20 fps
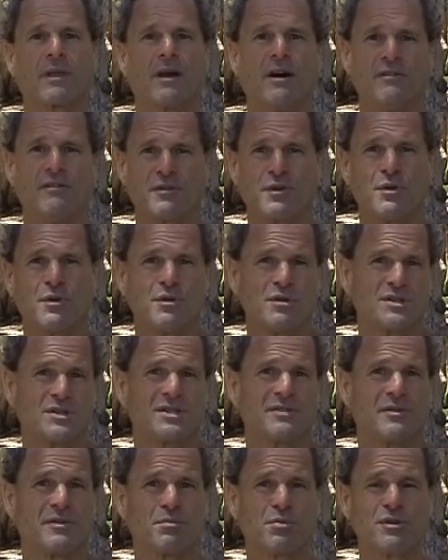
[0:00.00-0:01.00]
Of course,
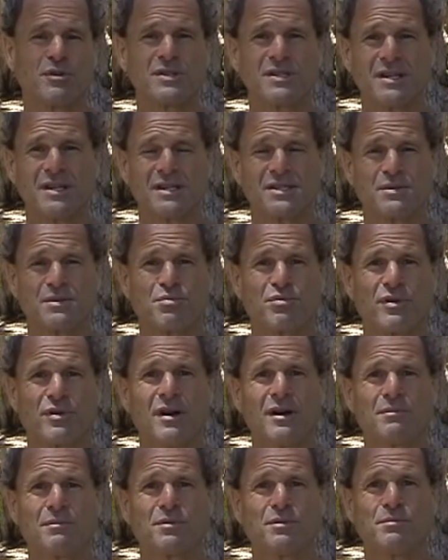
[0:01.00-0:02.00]
if a person has a
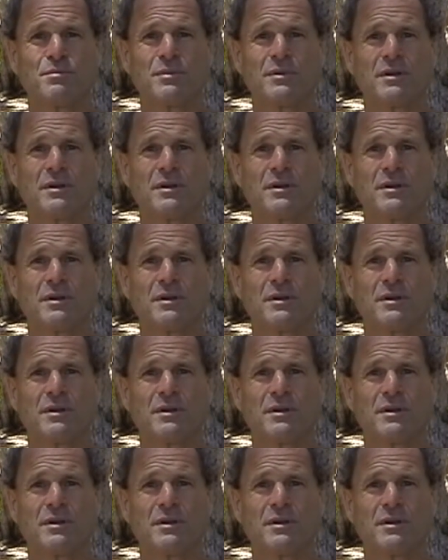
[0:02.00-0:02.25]
problem,